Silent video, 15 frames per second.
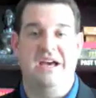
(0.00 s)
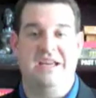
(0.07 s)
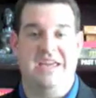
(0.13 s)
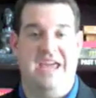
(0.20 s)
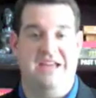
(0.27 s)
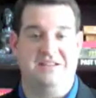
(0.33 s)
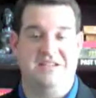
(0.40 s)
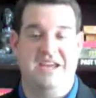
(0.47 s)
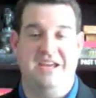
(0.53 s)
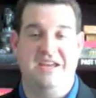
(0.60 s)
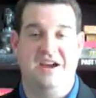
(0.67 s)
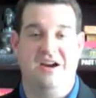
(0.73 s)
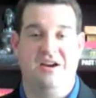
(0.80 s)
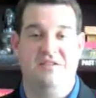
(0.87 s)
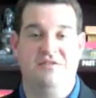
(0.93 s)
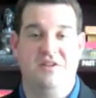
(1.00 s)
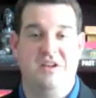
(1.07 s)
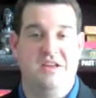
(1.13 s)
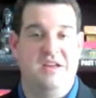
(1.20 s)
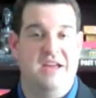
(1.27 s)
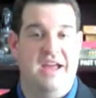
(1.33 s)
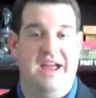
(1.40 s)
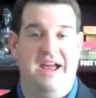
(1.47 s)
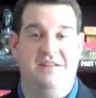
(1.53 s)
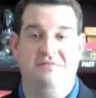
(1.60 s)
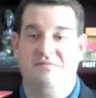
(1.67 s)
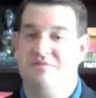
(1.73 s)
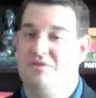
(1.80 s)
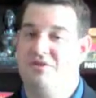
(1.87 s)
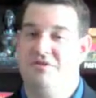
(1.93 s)
can't take care of,
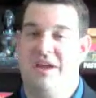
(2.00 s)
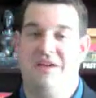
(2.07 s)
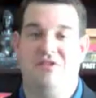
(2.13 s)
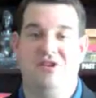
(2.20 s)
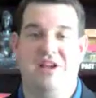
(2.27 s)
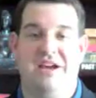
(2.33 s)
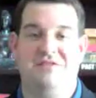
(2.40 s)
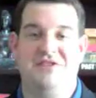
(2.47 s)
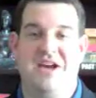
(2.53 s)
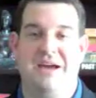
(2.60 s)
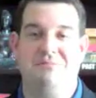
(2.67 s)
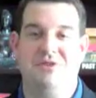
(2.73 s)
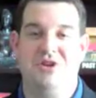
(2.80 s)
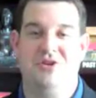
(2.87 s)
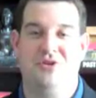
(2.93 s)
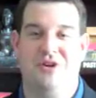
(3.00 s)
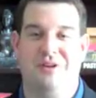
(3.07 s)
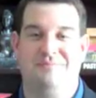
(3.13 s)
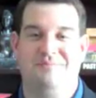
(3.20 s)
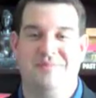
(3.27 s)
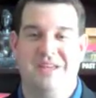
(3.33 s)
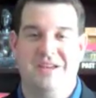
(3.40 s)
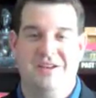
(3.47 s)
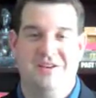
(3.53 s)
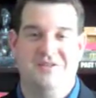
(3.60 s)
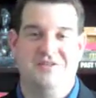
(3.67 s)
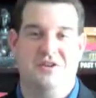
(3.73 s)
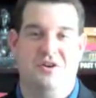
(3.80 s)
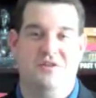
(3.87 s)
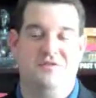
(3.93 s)
and you have a lifetime cure.
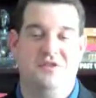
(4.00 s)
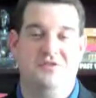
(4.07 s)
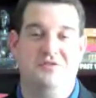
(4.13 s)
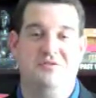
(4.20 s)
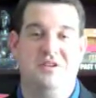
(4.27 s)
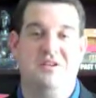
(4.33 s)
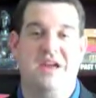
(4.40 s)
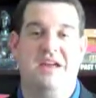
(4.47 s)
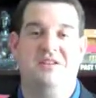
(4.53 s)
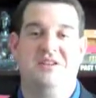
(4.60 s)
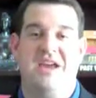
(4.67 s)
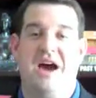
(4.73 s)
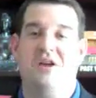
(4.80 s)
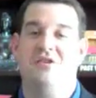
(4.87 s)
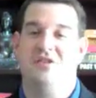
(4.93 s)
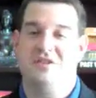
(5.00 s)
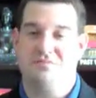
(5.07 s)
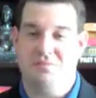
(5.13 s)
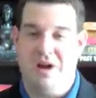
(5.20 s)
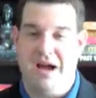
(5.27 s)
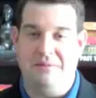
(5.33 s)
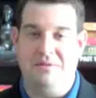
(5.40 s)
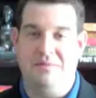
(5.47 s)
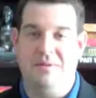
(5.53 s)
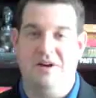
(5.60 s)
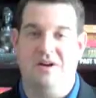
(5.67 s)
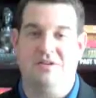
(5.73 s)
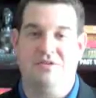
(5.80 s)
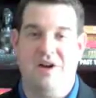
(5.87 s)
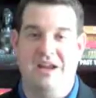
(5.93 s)
So if you do encounter this problem and
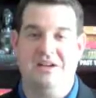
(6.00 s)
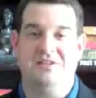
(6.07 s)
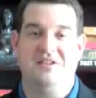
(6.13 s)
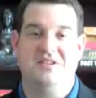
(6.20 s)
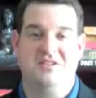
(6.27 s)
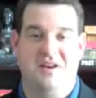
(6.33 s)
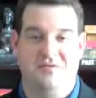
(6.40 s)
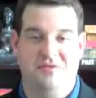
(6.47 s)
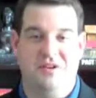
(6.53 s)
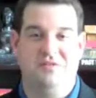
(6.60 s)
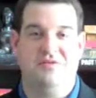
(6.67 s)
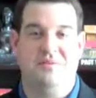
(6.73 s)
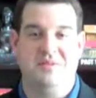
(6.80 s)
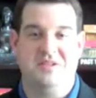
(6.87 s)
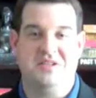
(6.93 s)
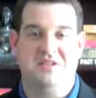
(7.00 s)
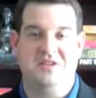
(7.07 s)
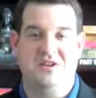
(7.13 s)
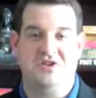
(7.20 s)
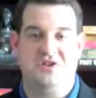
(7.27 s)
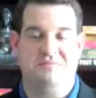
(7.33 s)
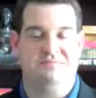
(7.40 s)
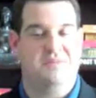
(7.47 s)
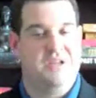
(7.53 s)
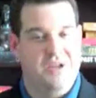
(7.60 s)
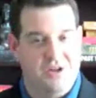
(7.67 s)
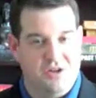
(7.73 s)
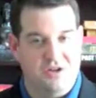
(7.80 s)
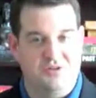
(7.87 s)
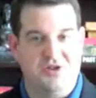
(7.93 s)
are chronically suffering from this condition,
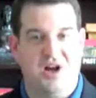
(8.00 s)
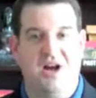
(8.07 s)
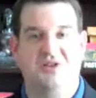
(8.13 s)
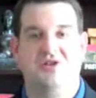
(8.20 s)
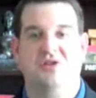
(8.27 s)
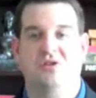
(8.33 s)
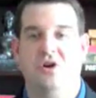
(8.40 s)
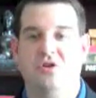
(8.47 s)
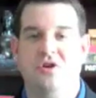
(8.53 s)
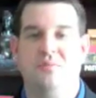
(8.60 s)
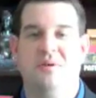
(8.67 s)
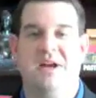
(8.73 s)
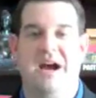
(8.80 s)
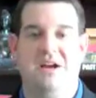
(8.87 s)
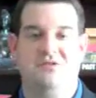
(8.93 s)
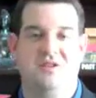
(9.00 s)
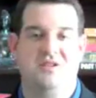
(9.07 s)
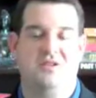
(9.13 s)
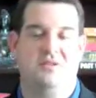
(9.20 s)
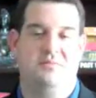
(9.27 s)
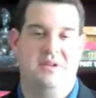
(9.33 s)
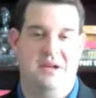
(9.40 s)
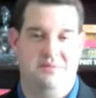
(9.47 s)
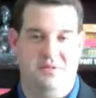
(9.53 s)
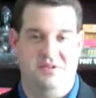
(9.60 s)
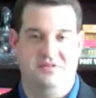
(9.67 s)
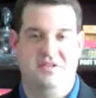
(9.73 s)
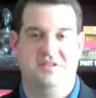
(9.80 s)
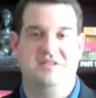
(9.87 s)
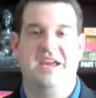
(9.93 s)
go talk to your local podiatrist and they'll be able
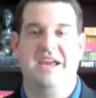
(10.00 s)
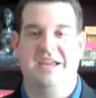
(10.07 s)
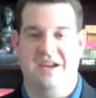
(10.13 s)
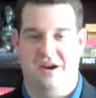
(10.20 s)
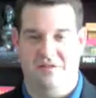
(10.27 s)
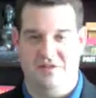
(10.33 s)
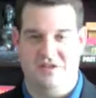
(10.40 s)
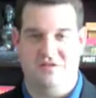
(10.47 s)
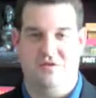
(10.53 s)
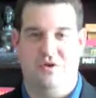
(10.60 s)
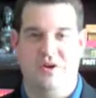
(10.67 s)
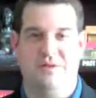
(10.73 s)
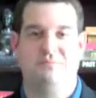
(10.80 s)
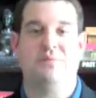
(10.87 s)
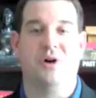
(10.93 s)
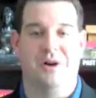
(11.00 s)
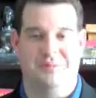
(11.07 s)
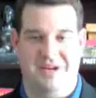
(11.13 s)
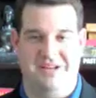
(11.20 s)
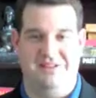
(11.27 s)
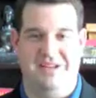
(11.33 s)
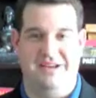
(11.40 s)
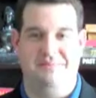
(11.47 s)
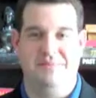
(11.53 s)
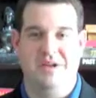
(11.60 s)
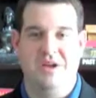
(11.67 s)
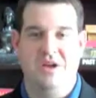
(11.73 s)
to take care of this for you permanently.